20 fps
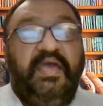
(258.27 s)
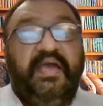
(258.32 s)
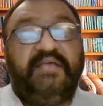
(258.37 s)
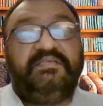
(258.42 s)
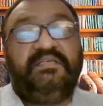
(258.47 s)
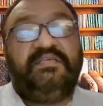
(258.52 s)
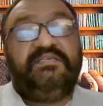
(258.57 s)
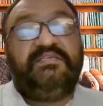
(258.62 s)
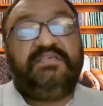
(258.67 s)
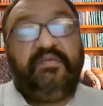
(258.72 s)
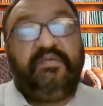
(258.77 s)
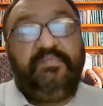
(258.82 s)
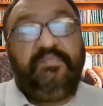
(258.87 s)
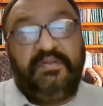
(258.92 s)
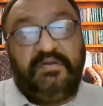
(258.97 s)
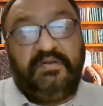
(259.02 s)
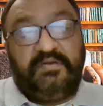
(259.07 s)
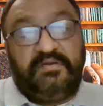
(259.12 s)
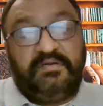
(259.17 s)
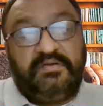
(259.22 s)
As an
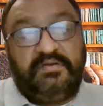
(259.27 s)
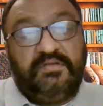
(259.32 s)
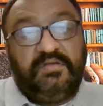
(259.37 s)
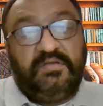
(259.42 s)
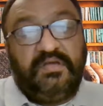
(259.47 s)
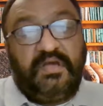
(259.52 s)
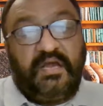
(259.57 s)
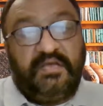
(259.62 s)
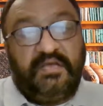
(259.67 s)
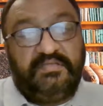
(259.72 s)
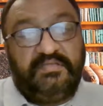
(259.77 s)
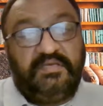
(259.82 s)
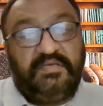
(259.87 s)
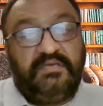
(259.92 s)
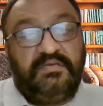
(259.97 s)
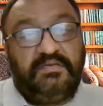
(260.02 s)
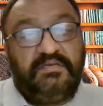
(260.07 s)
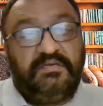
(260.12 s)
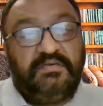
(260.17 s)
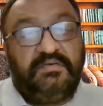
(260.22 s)
examiner, I
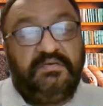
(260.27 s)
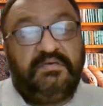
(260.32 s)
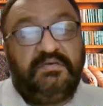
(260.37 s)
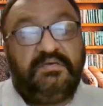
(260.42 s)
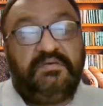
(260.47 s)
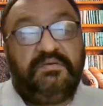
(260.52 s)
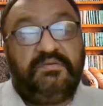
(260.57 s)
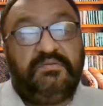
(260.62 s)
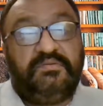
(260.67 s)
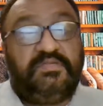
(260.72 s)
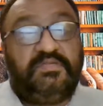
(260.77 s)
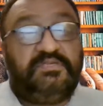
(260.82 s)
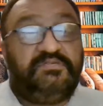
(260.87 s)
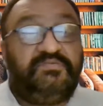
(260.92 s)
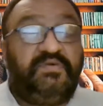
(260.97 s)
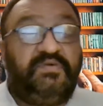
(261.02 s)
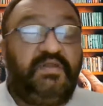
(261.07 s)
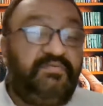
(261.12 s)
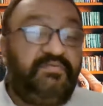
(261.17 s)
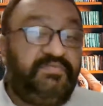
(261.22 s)
think this
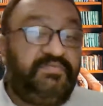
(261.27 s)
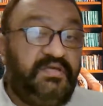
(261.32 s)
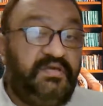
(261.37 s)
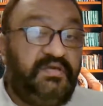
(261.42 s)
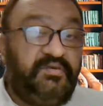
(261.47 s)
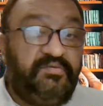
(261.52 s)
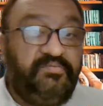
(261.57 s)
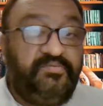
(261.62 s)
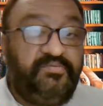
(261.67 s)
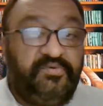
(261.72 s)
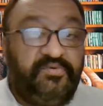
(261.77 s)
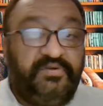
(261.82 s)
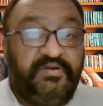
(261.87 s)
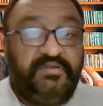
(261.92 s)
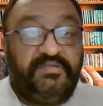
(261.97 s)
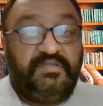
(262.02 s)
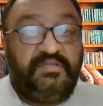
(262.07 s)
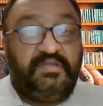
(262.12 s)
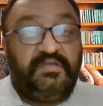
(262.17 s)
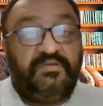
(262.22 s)
is one of the
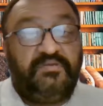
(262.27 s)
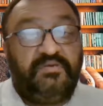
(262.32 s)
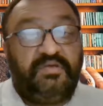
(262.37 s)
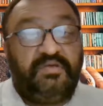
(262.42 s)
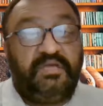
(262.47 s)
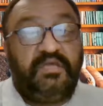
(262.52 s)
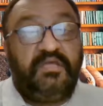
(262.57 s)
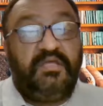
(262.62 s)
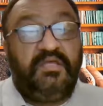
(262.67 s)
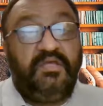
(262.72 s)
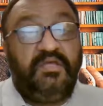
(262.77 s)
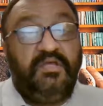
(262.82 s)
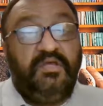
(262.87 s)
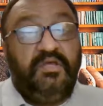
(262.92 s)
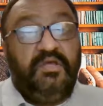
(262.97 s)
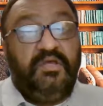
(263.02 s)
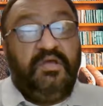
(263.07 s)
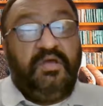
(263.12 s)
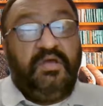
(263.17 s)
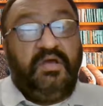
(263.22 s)
important things, okay?
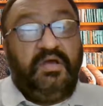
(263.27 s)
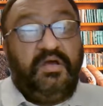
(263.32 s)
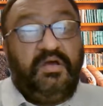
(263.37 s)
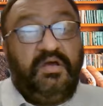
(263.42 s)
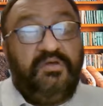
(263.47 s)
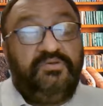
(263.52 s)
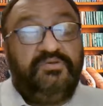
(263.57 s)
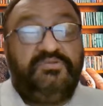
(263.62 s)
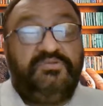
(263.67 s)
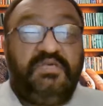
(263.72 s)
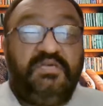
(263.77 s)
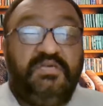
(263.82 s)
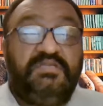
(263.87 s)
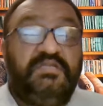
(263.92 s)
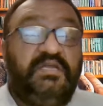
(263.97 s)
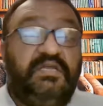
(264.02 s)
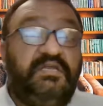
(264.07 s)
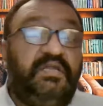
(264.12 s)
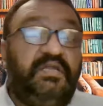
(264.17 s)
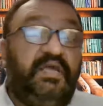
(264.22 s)
You
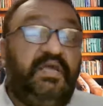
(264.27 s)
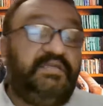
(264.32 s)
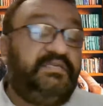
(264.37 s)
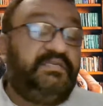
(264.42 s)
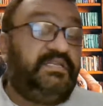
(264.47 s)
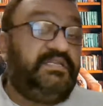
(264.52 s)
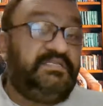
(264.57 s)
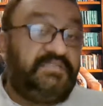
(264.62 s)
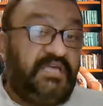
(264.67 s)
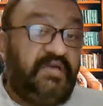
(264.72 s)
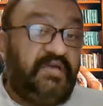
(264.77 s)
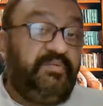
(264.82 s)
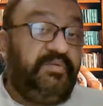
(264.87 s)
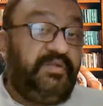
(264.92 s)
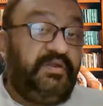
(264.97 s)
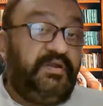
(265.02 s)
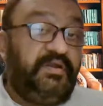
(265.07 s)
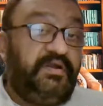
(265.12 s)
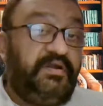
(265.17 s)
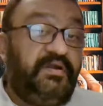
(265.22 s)
think that as an
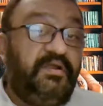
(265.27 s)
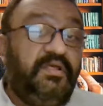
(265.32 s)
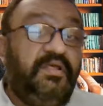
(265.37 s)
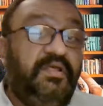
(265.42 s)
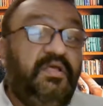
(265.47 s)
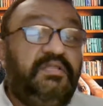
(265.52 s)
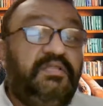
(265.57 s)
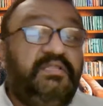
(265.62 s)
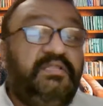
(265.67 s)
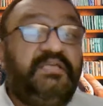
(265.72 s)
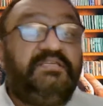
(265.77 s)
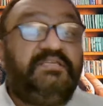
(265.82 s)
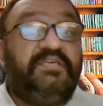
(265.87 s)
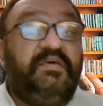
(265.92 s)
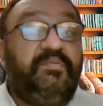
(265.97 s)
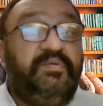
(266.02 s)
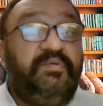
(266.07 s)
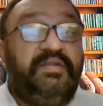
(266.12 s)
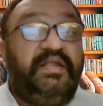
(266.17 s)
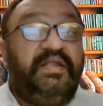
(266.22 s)
examiner, the
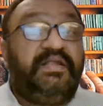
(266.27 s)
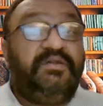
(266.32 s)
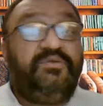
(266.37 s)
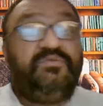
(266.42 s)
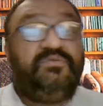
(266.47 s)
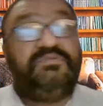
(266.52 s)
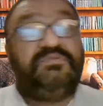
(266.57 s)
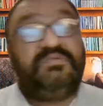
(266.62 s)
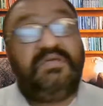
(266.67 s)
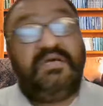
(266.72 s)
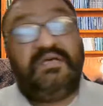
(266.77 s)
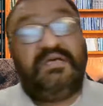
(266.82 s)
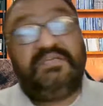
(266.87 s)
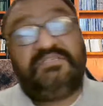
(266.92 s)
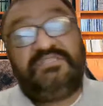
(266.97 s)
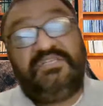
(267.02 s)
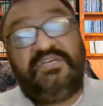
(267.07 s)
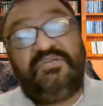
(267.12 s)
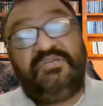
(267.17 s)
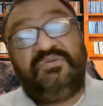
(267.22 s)
examiner tend to
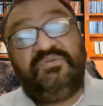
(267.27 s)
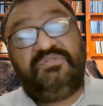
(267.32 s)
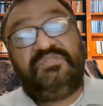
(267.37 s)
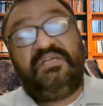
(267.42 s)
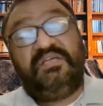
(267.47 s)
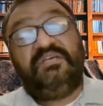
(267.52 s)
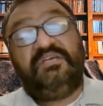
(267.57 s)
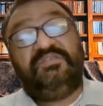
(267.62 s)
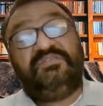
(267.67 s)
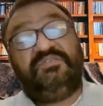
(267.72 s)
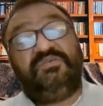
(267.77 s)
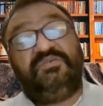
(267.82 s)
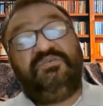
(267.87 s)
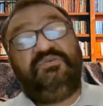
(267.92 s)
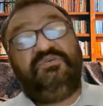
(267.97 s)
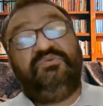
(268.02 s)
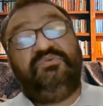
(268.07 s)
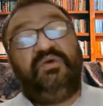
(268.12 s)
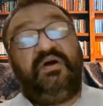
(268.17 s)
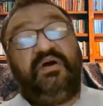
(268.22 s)
stick to things
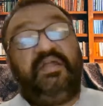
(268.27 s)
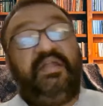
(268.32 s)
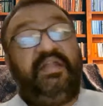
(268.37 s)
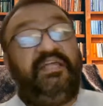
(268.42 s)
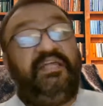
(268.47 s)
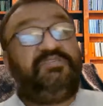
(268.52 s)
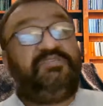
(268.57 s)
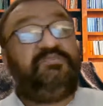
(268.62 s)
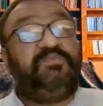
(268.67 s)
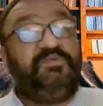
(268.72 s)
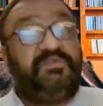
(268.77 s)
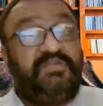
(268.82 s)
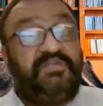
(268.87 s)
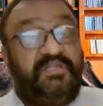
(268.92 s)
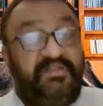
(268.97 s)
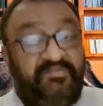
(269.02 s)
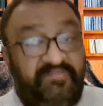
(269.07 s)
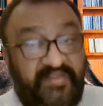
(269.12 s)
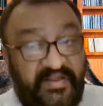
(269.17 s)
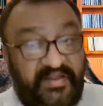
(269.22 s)
you are an expert
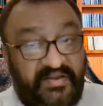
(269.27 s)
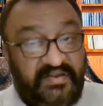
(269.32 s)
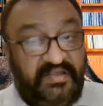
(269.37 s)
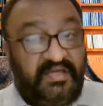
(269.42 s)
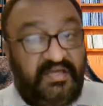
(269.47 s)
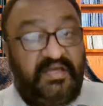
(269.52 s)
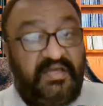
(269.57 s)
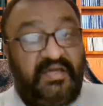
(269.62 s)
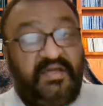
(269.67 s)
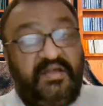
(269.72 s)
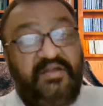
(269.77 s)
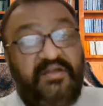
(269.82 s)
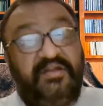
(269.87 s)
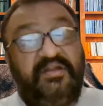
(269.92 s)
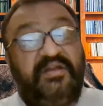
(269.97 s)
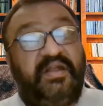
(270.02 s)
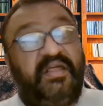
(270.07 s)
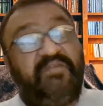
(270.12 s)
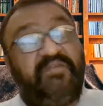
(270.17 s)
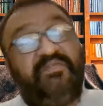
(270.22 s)
in when
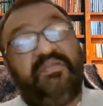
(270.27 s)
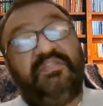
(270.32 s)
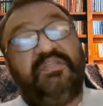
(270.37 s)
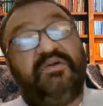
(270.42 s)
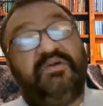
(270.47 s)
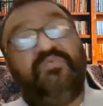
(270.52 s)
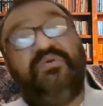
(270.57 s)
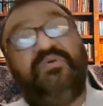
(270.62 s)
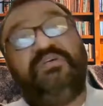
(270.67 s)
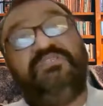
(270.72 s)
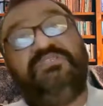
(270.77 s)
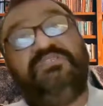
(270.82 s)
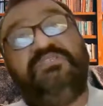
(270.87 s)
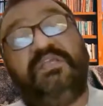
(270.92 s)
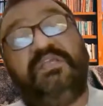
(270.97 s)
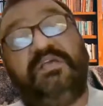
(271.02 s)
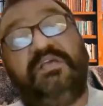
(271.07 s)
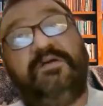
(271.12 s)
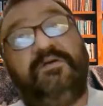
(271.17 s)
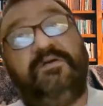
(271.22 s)
driving the
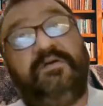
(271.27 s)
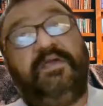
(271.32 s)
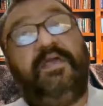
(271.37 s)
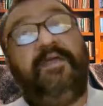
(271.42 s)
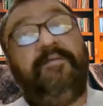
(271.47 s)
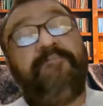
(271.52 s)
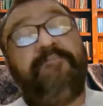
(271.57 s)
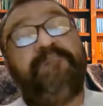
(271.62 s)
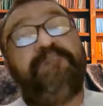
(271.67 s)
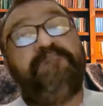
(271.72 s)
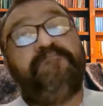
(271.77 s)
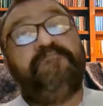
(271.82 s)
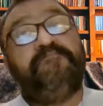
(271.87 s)
questioning, okay?